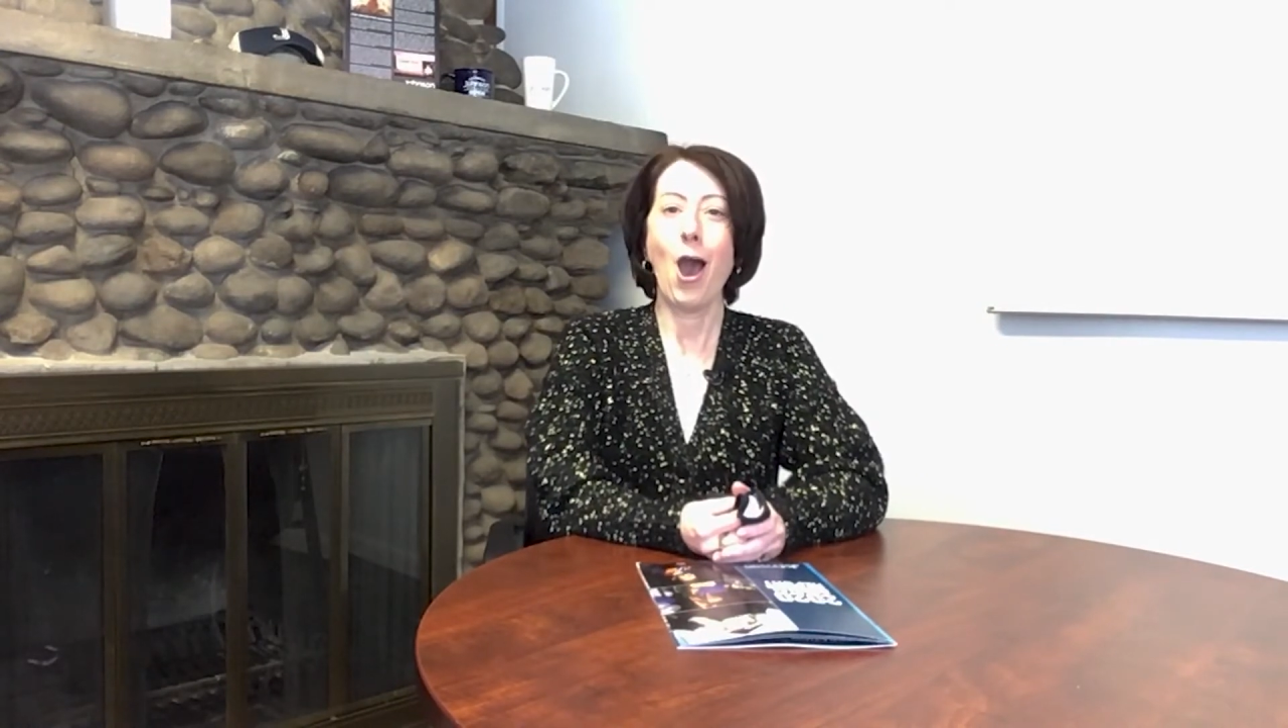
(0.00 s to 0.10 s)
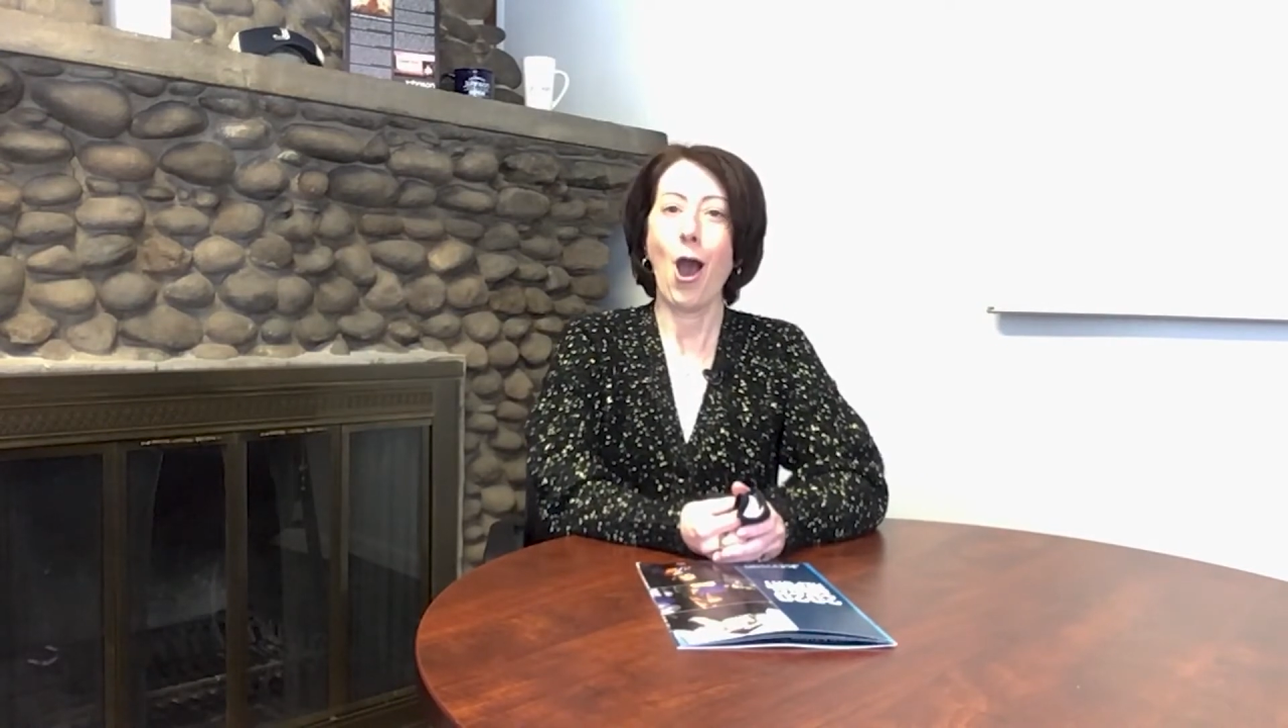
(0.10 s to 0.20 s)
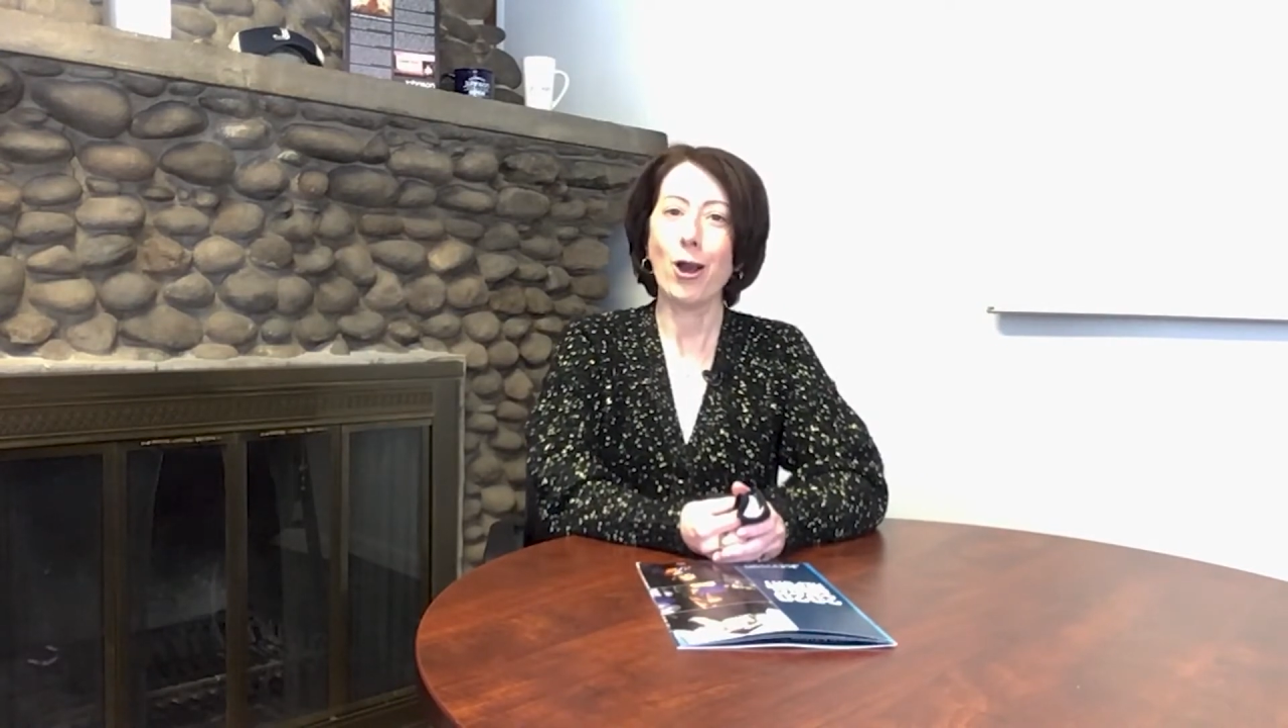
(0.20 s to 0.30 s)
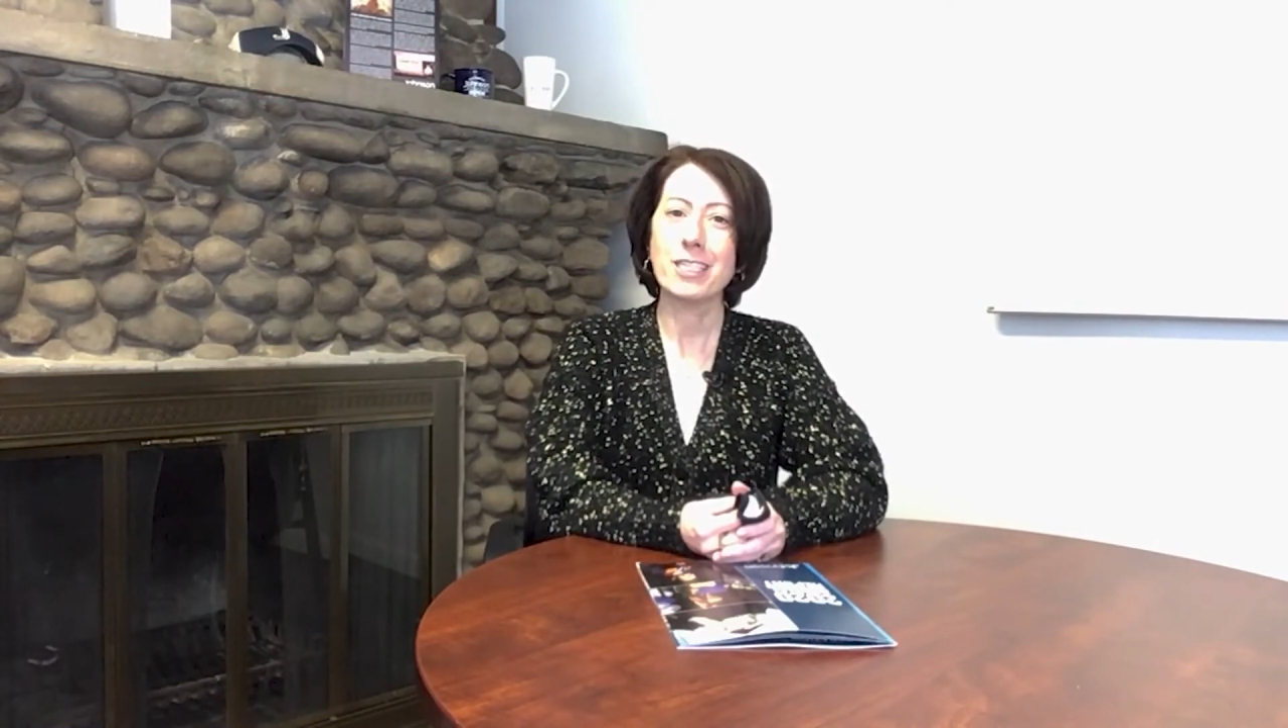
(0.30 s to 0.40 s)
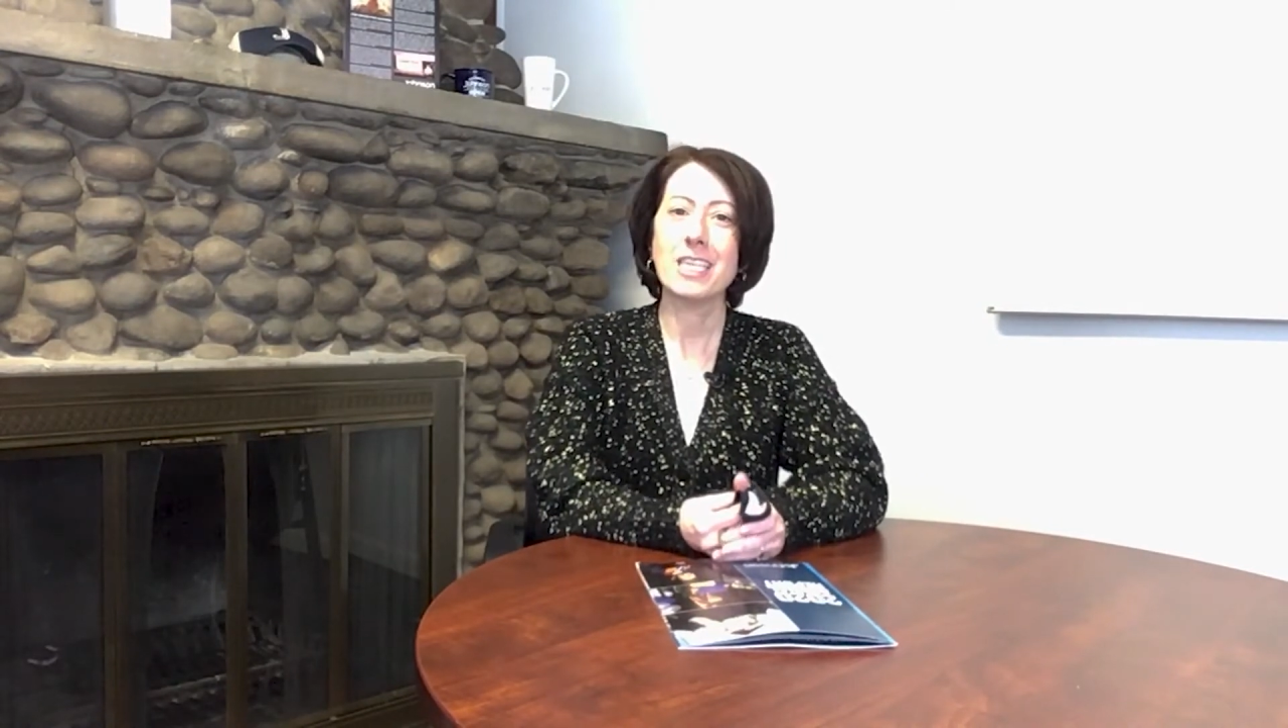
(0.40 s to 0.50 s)

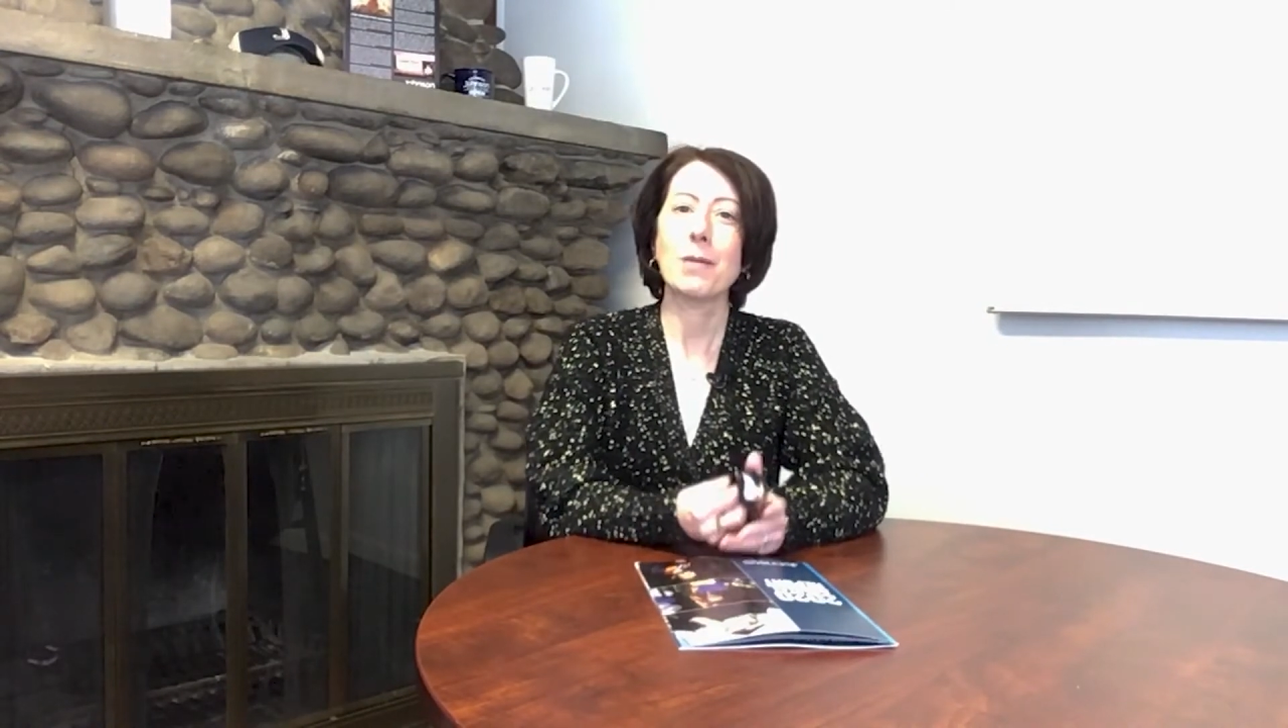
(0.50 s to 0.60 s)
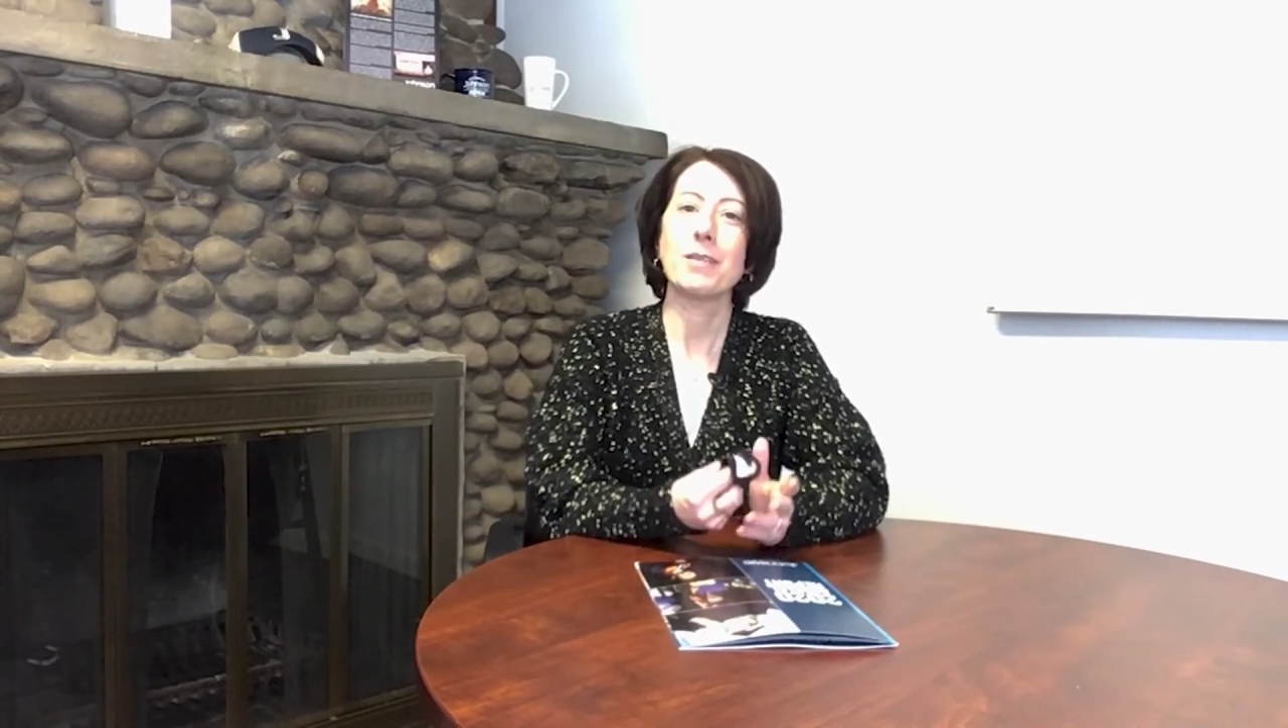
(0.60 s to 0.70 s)
Our team